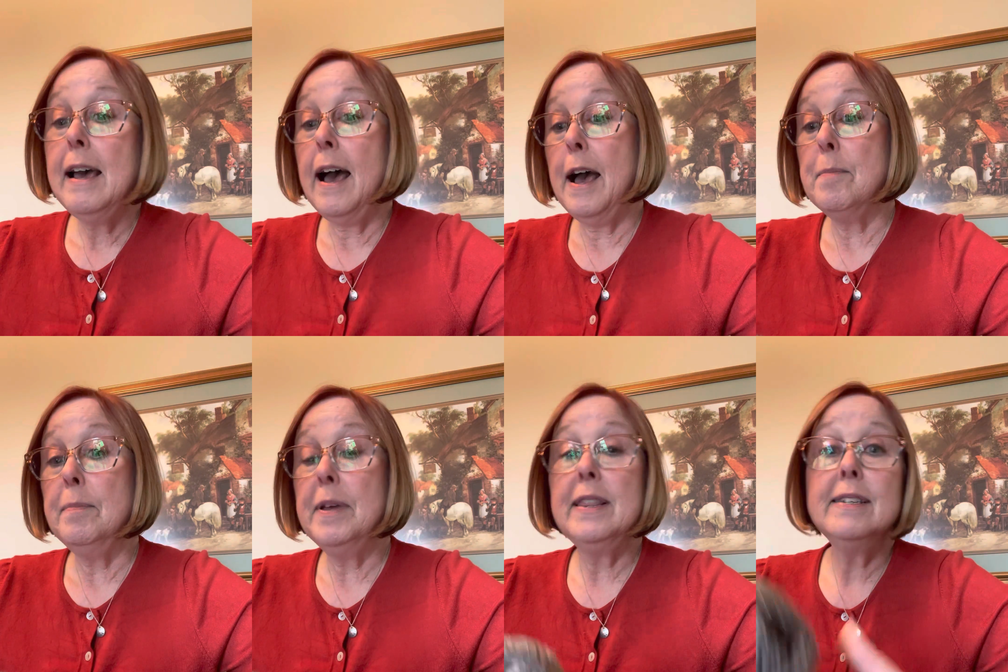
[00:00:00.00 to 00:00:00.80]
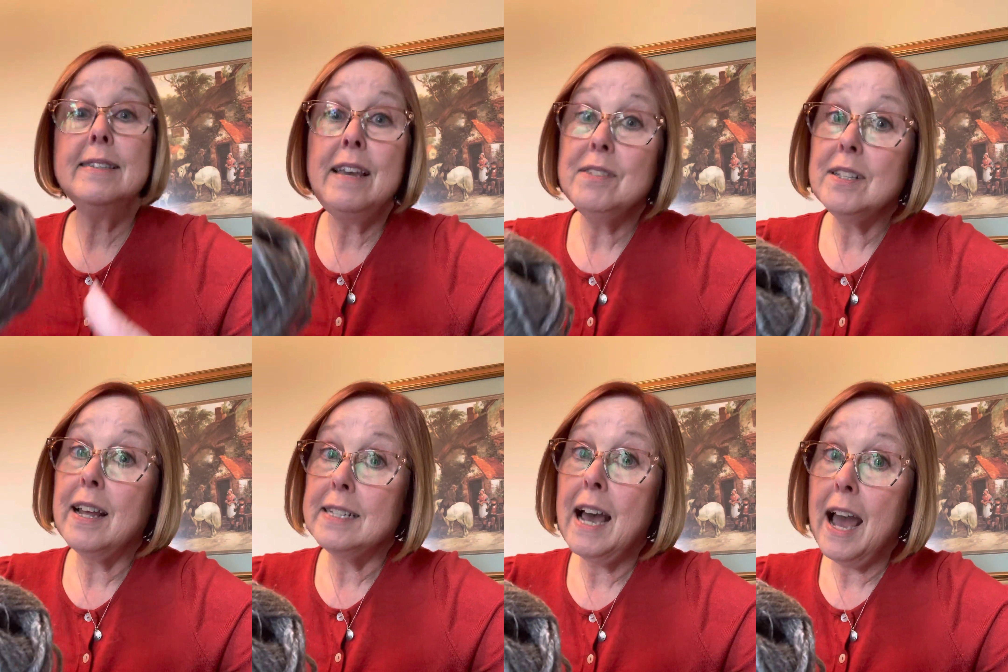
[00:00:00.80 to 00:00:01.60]
But this saves a
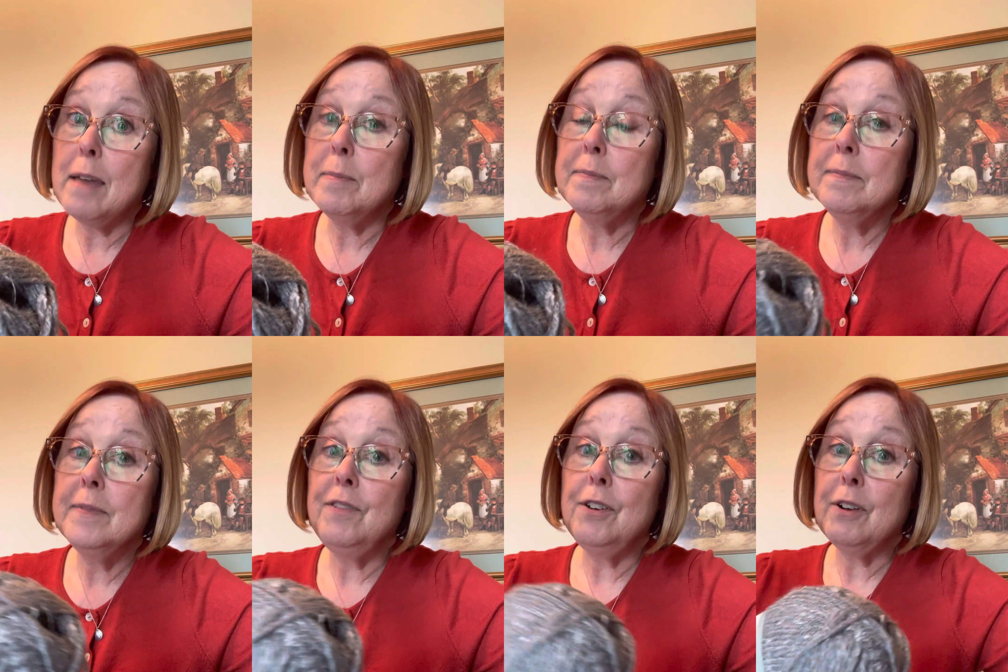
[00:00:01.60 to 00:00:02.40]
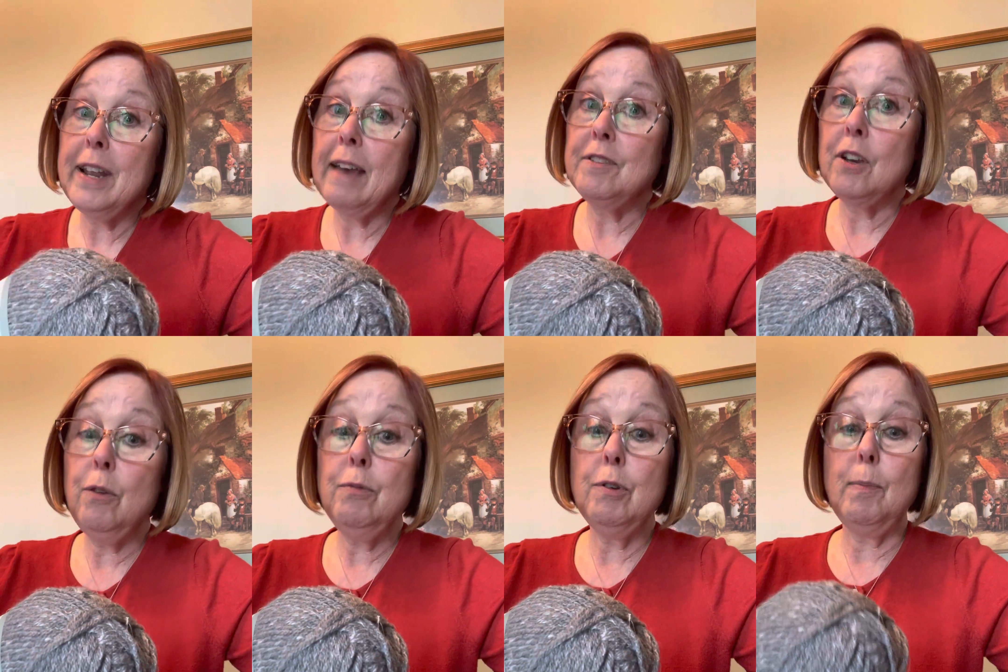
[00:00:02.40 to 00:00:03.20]
lot of time if you don't have to go
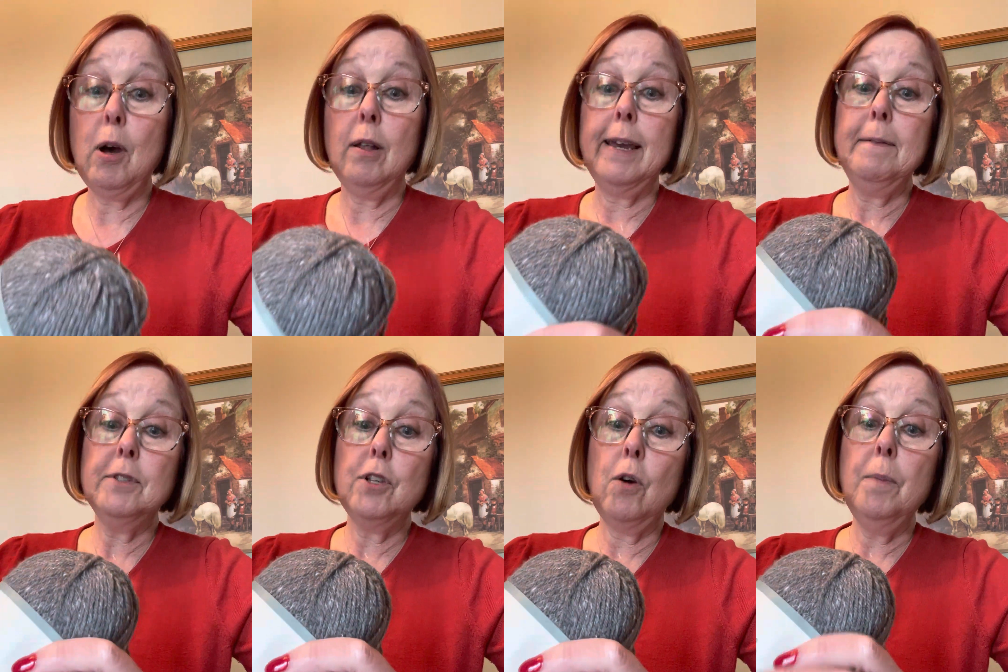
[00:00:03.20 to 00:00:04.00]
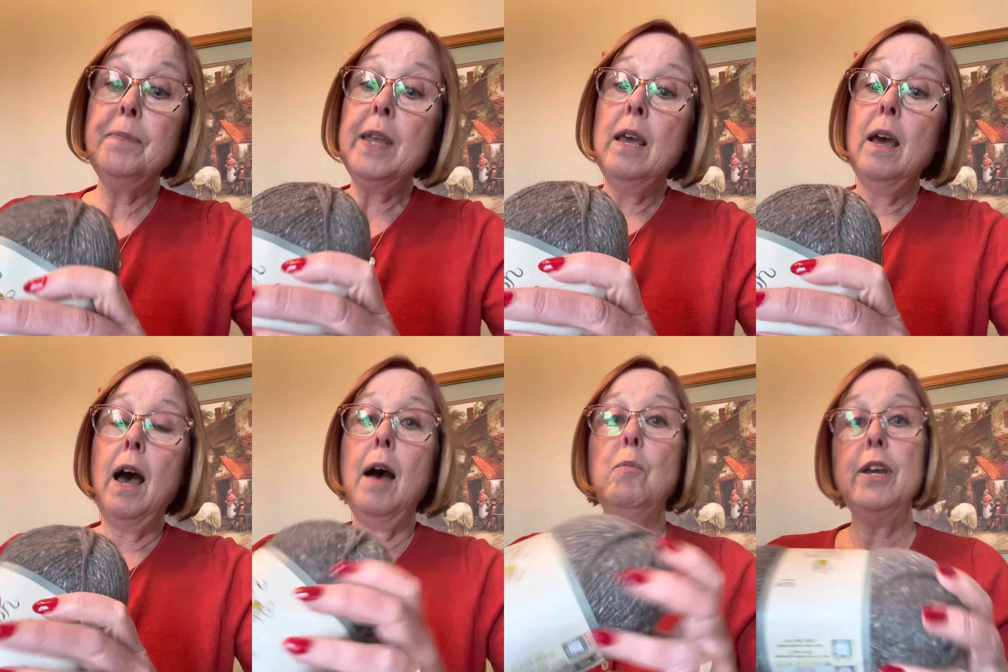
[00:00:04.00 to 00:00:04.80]
through balling. So
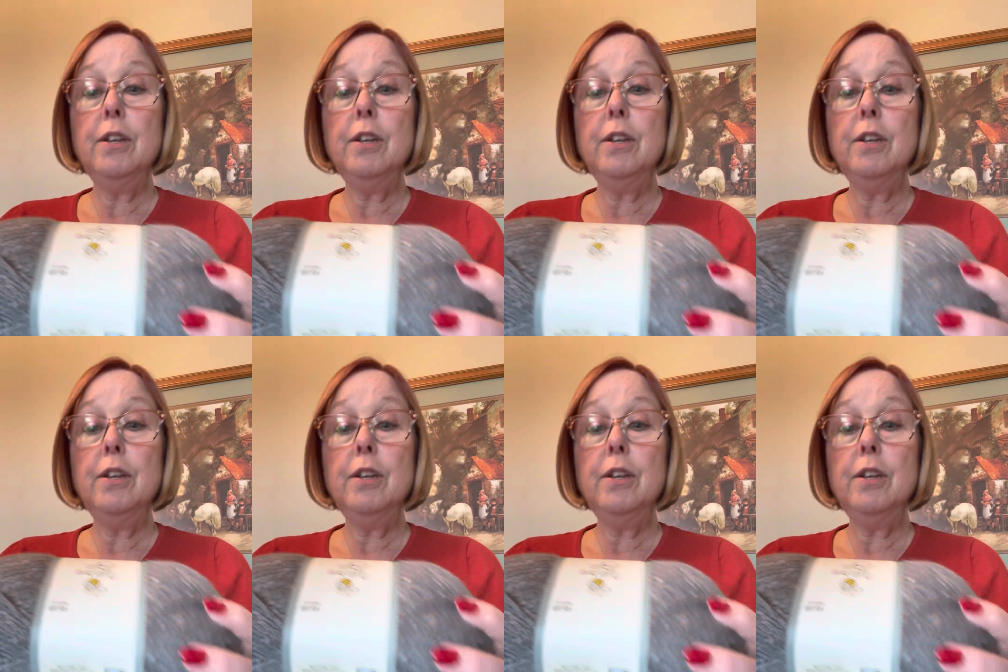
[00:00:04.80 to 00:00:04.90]
what you